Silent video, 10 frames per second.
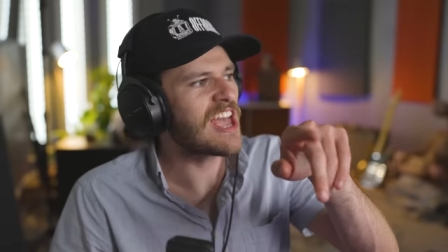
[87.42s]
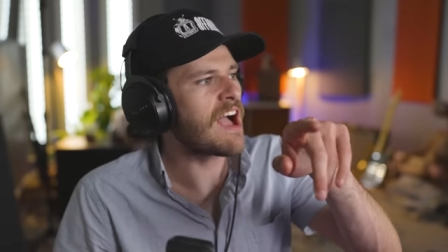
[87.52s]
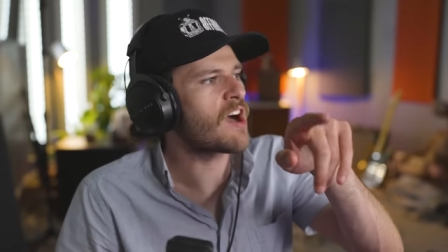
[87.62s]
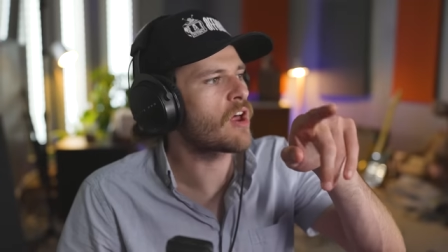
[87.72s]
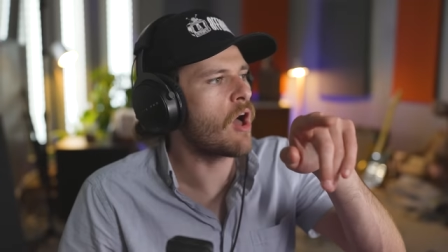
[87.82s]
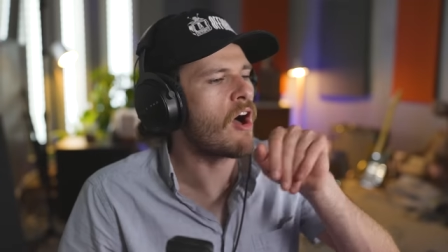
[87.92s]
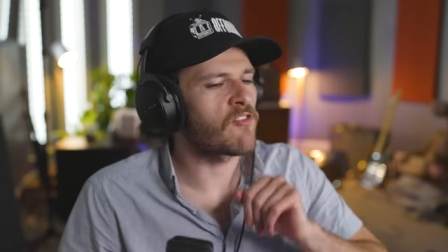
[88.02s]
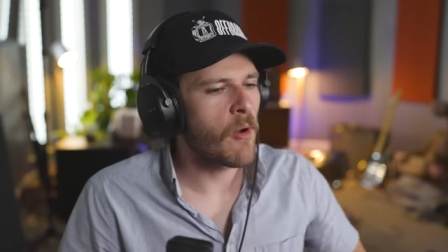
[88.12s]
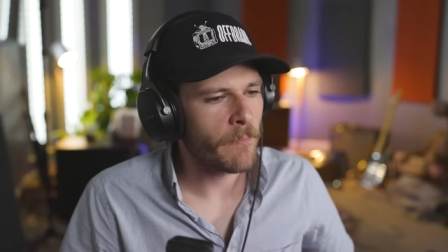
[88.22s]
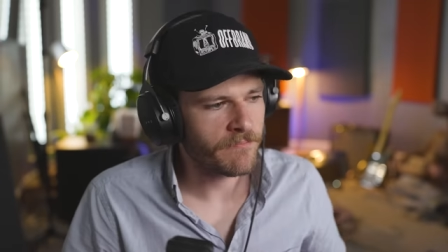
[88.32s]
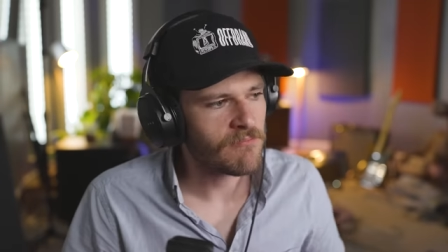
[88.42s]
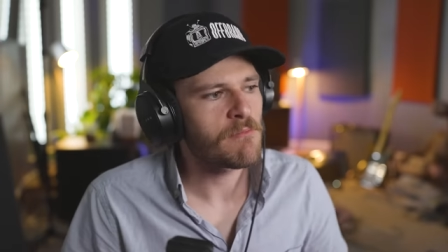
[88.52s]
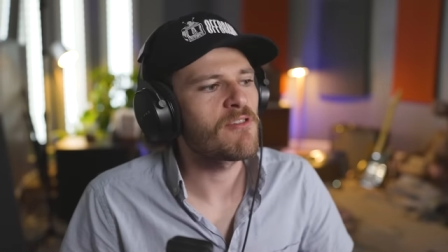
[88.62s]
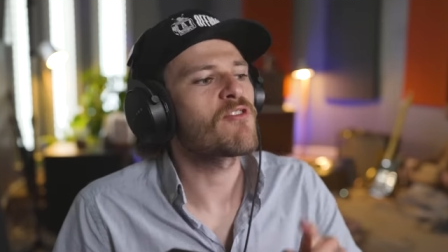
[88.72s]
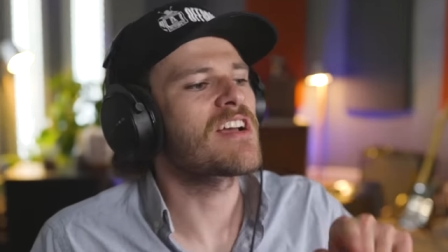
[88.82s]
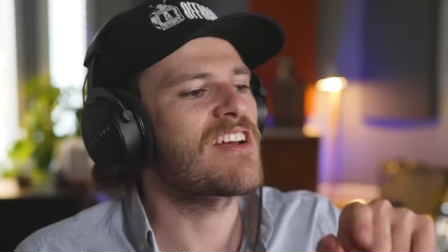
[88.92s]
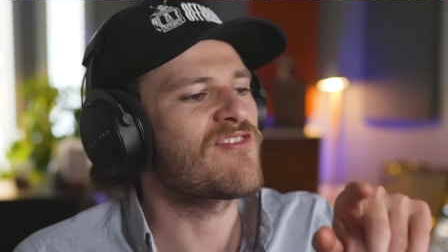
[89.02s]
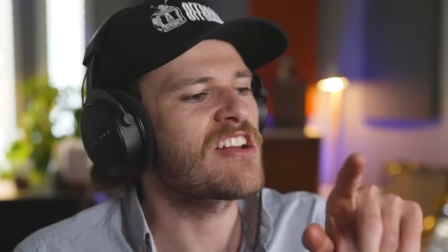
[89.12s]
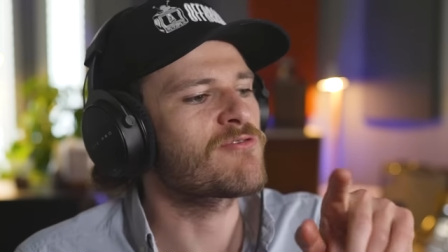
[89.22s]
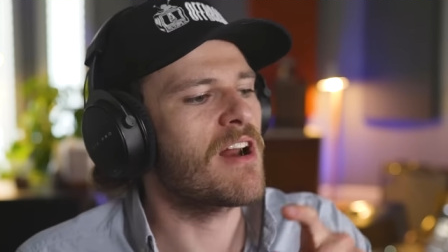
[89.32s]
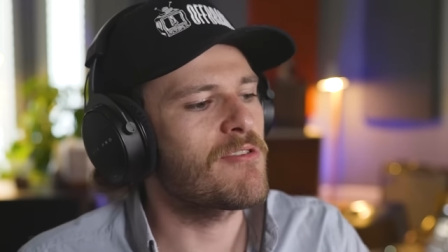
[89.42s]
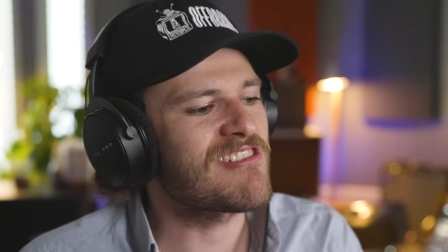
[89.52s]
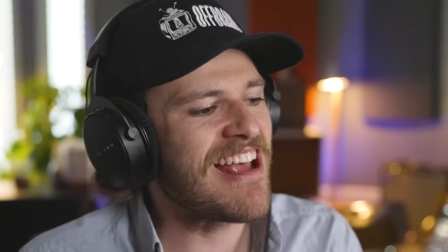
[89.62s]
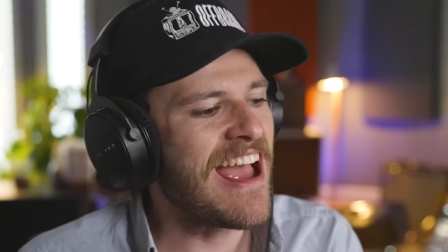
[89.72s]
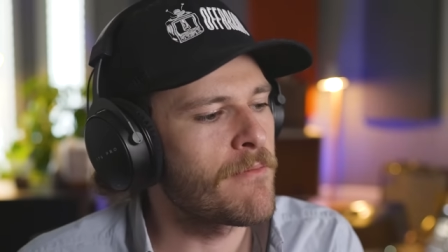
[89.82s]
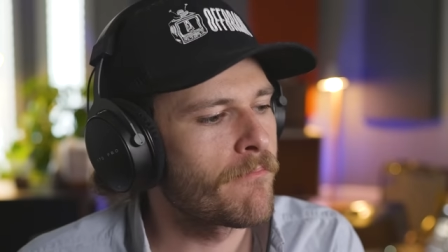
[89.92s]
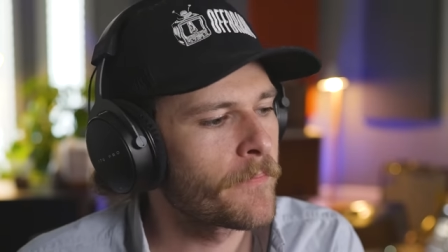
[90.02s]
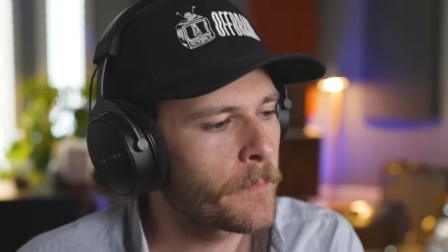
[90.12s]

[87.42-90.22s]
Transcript: He got cut off before he could finish what he was saying.